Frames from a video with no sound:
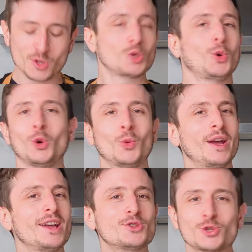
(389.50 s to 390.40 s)
So
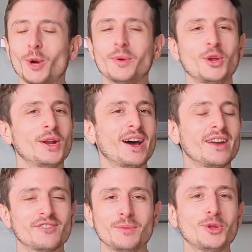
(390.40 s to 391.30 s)
always sharpen your
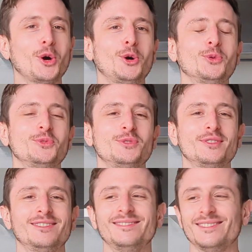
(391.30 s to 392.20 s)
knife, keep it
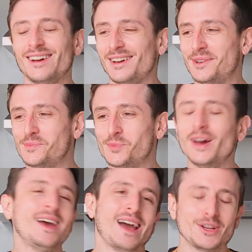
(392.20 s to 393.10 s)
honed,
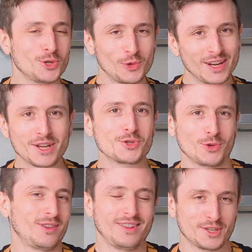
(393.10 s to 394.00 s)
and you'll really
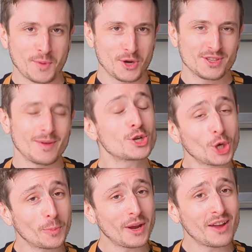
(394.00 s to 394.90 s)
enjoy the experience. A
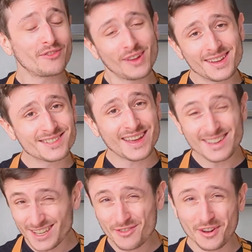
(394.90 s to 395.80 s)
sharp knife is a
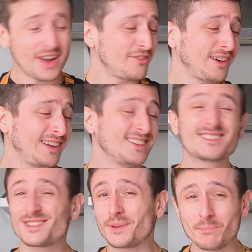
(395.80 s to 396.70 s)
safer knife and is
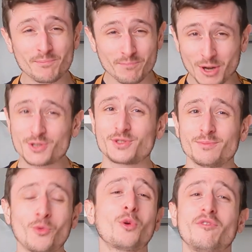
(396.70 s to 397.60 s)
just a much
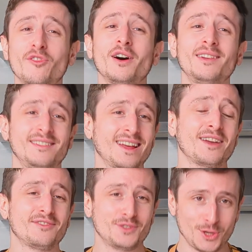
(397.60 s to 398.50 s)
more fun knife
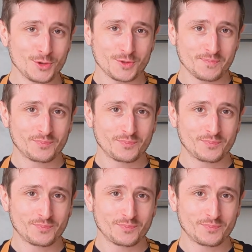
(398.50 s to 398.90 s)
to use.